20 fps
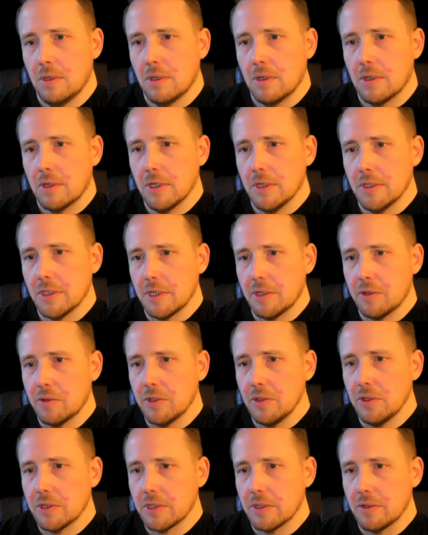Because I
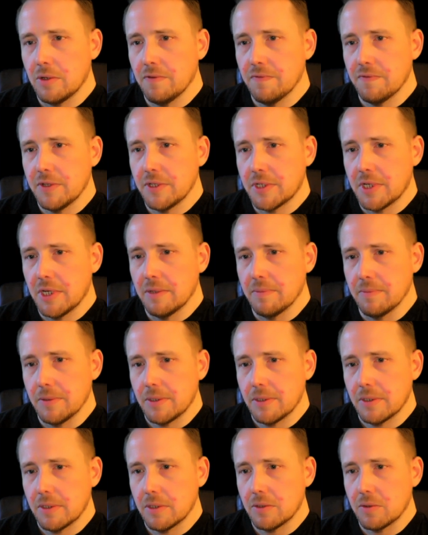already looked at all of these
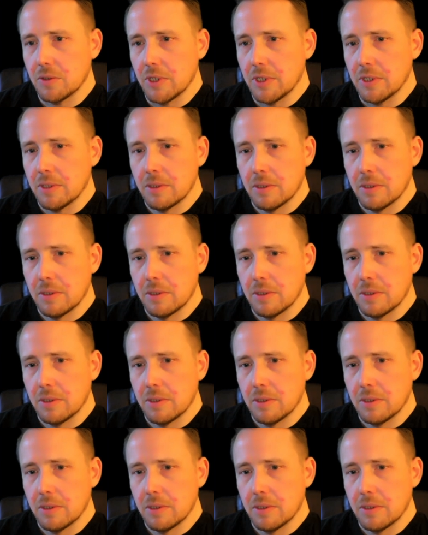games yesterday.